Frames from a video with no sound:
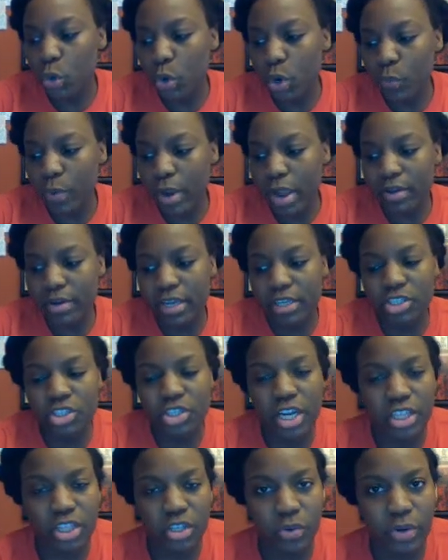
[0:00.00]
go around and
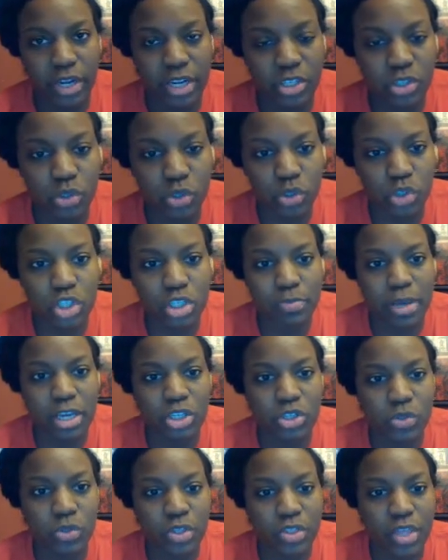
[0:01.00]
check their answers to
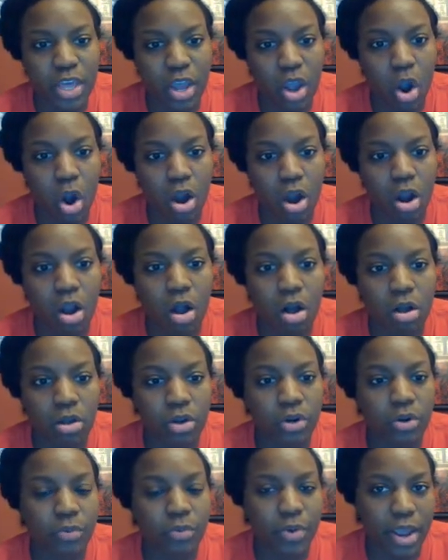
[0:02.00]
make sure that they are
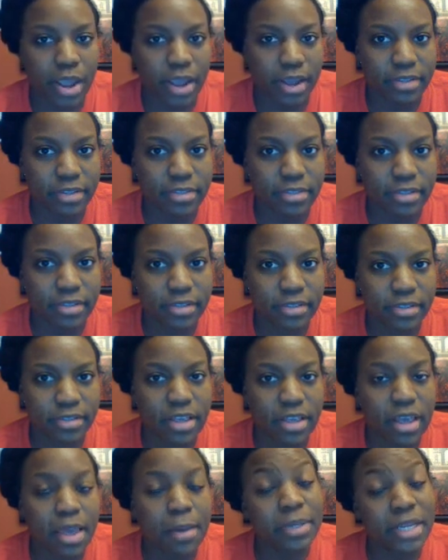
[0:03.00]
all correct.
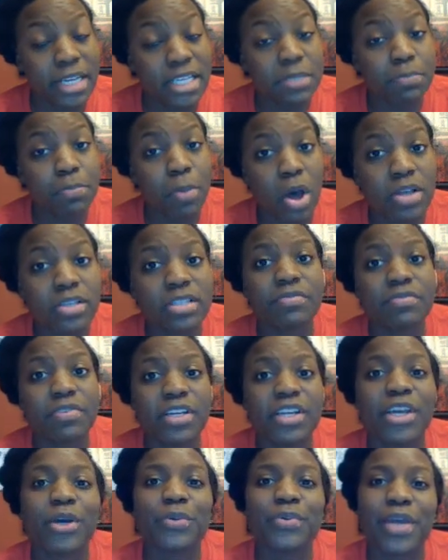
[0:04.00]
Please pause the
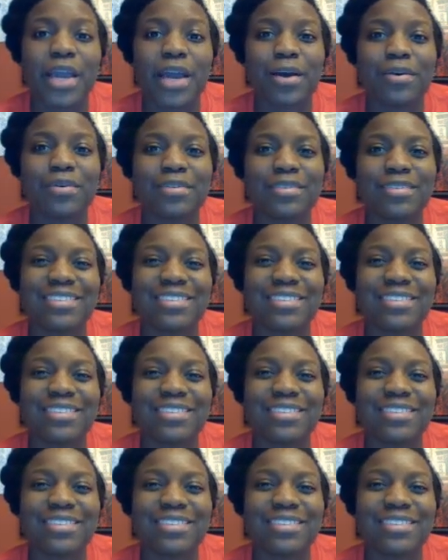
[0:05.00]
video now.